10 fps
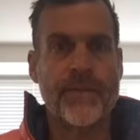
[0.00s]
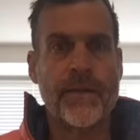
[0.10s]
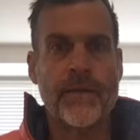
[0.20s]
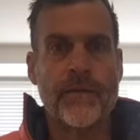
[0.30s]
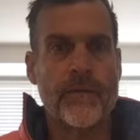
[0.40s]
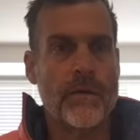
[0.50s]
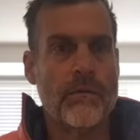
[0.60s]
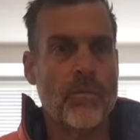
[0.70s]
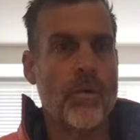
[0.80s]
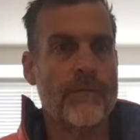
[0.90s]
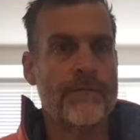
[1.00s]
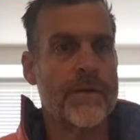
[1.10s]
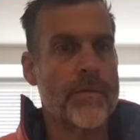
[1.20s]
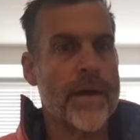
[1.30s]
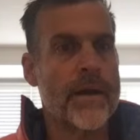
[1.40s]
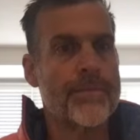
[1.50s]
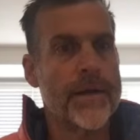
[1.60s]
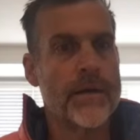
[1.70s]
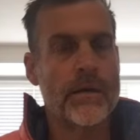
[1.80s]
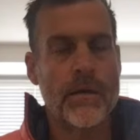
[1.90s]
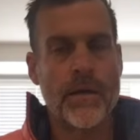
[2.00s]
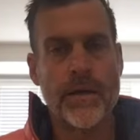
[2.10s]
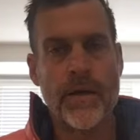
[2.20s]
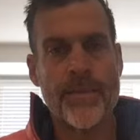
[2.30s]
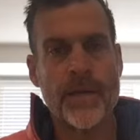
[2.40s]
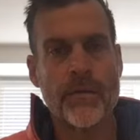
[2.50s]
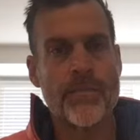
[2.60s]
these will fit right up there. You got to make a little